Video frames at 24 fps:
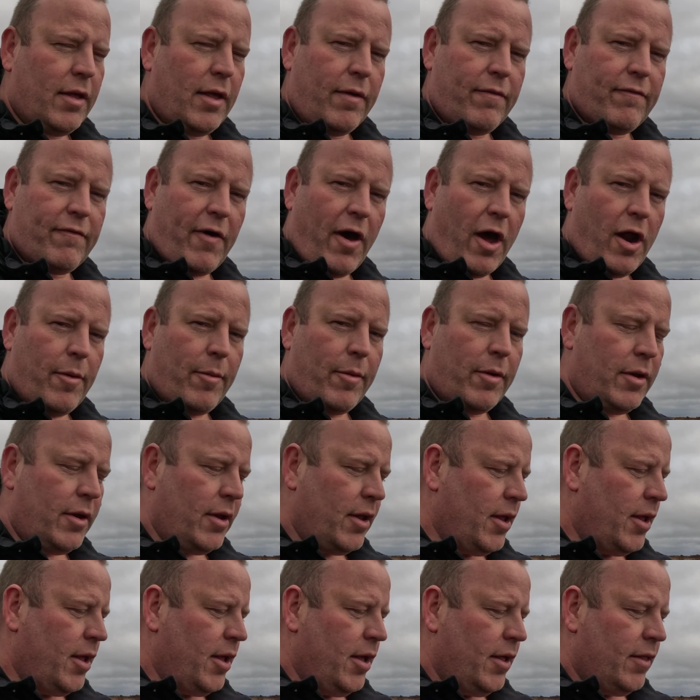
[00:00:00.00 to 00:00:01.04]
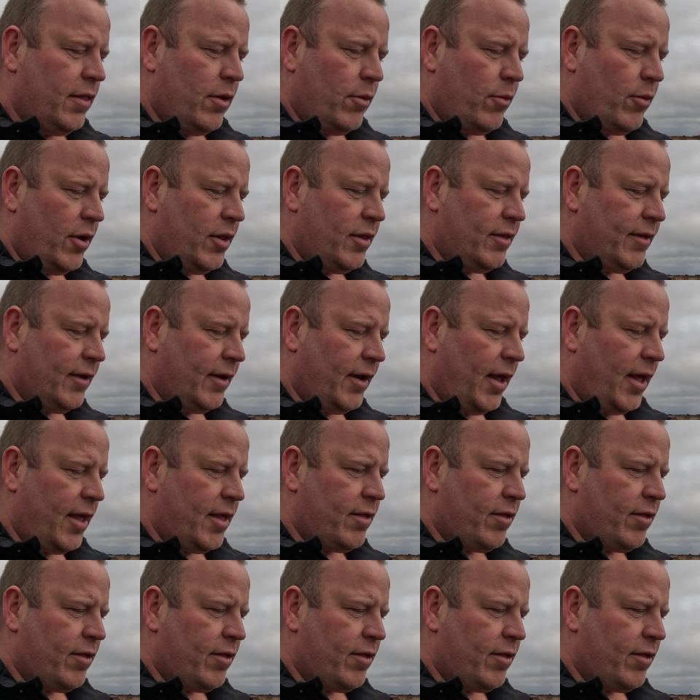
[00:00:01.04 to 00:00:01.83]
environment that we're in today.